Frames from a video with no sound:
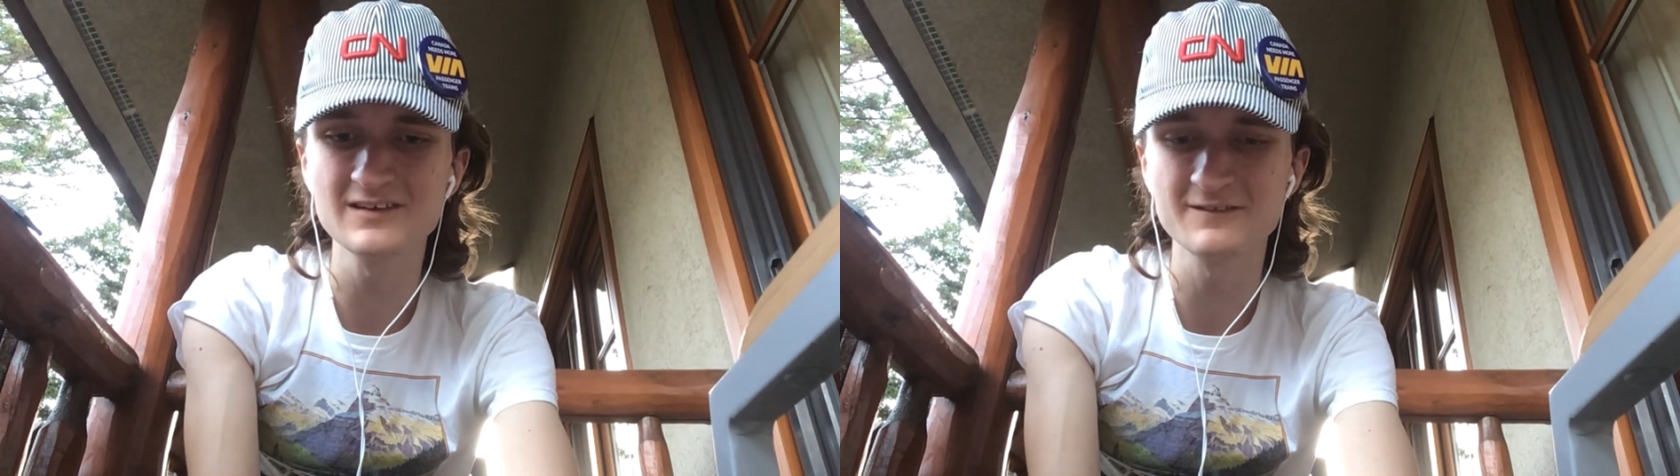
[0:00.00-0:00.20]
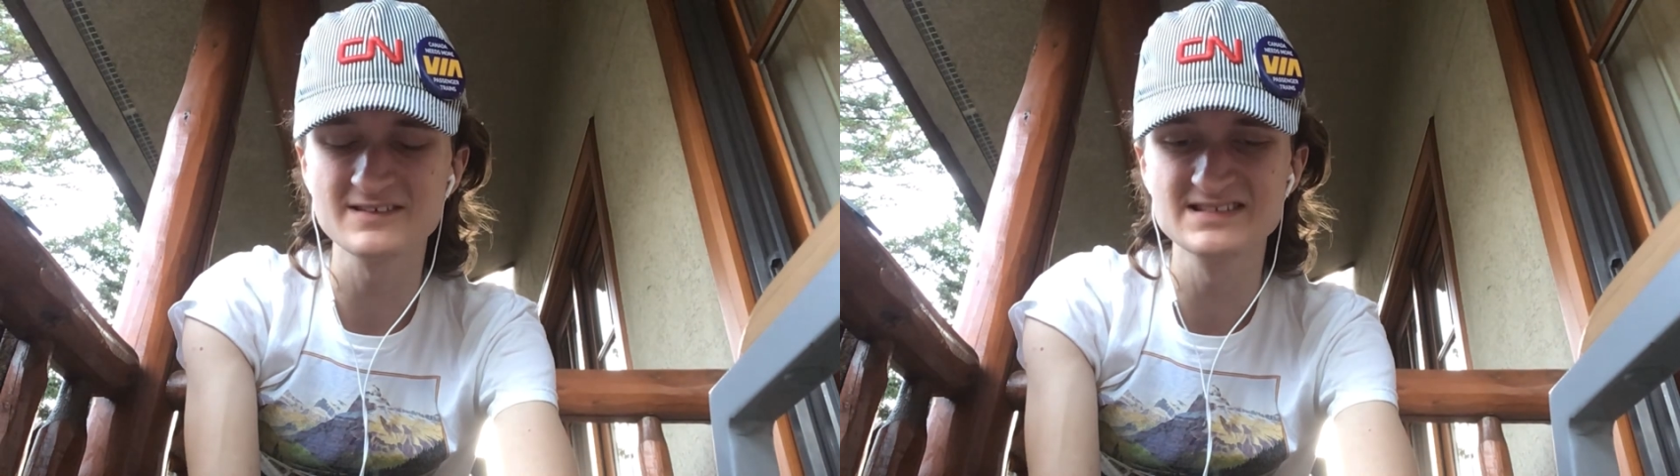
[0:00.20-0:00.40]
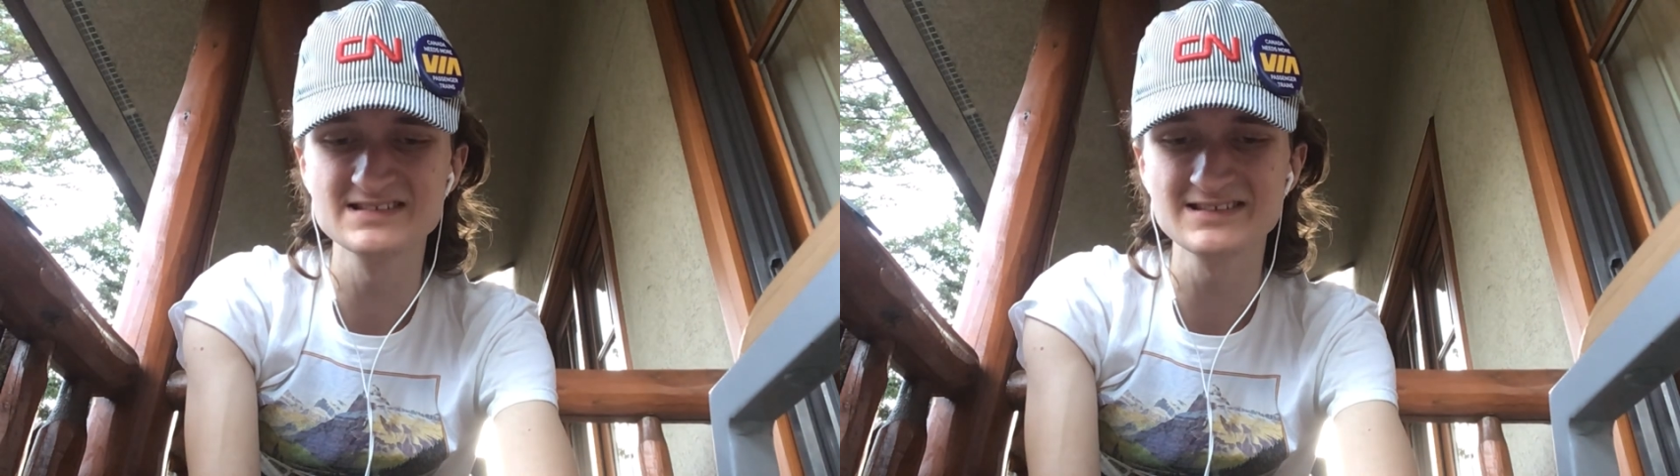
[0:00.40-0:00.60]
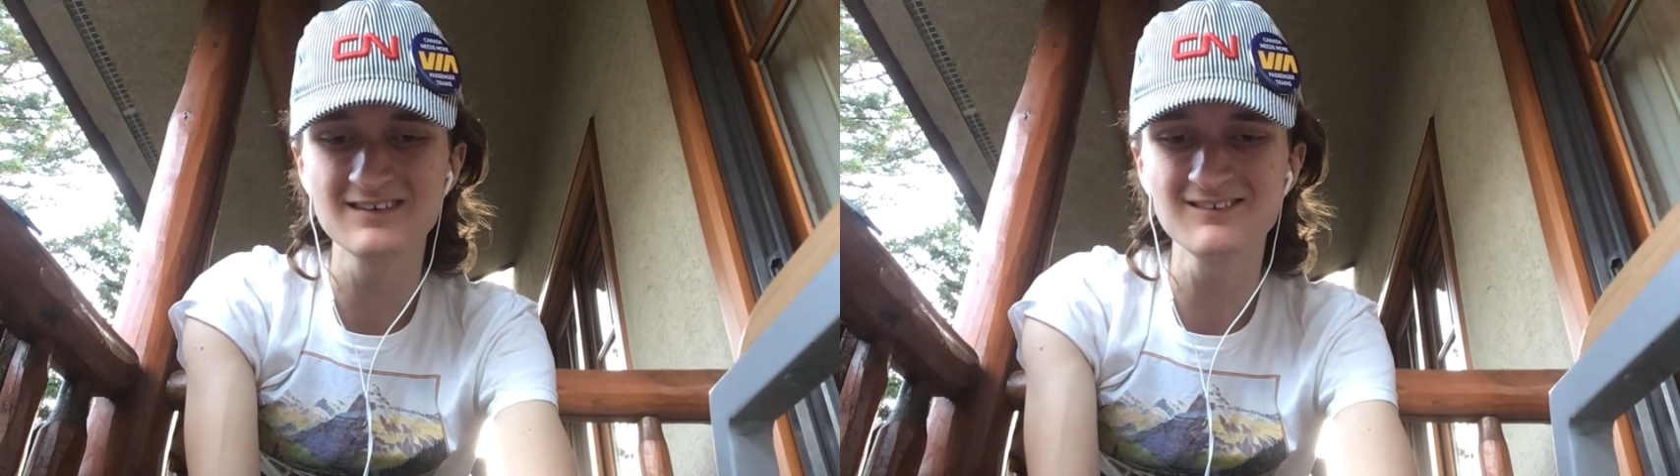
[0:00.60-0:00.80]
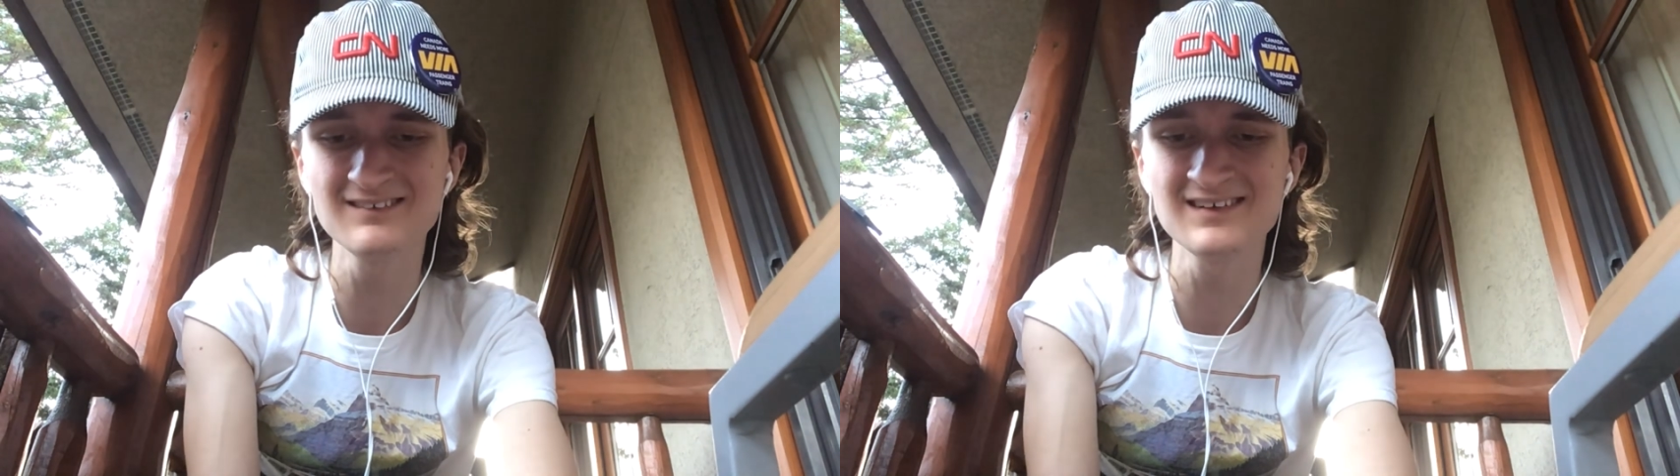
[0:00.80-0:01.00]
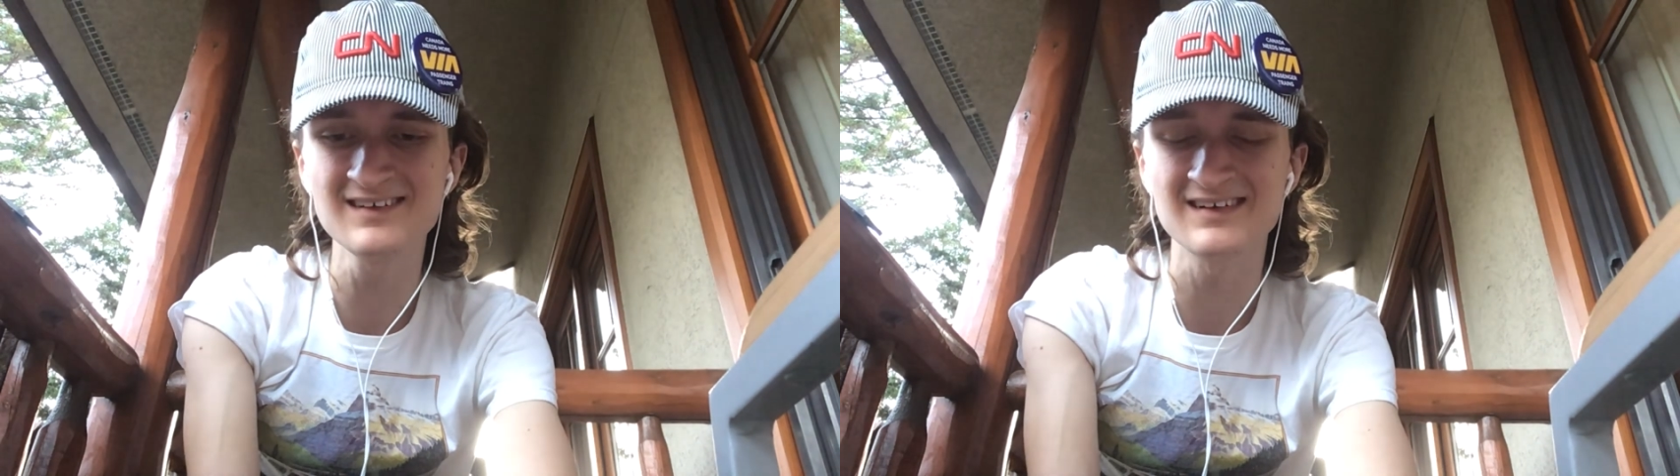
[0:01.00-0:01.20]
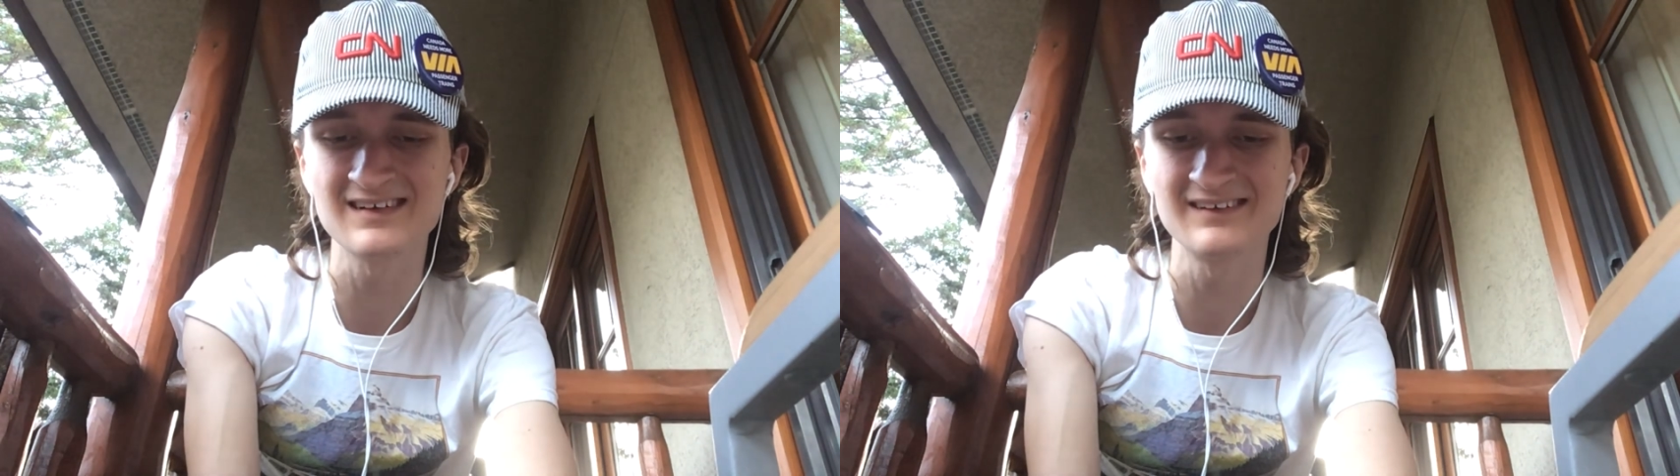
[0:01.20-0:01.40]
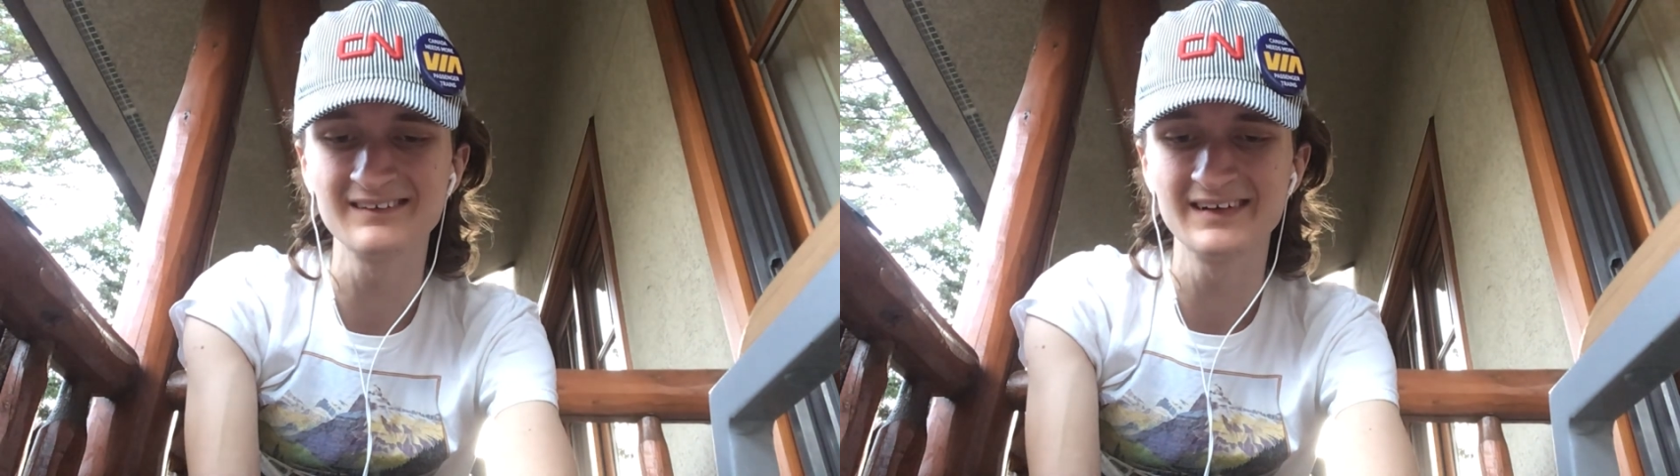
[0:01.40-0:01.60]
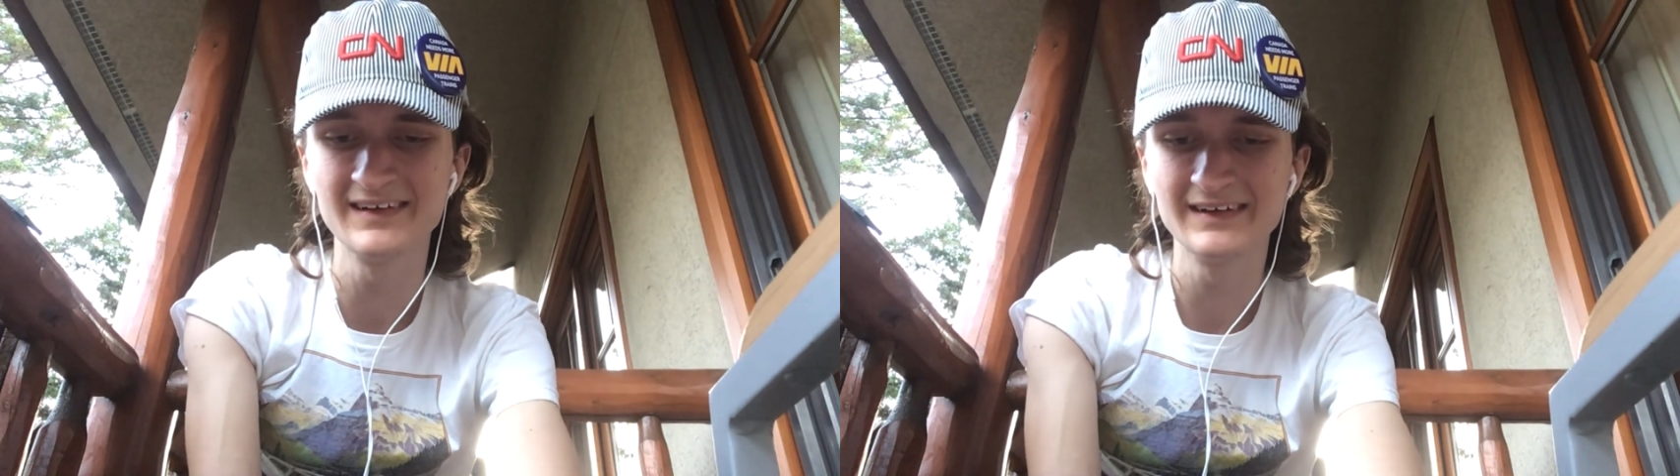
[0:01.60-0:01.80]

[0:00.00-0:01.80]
for so long,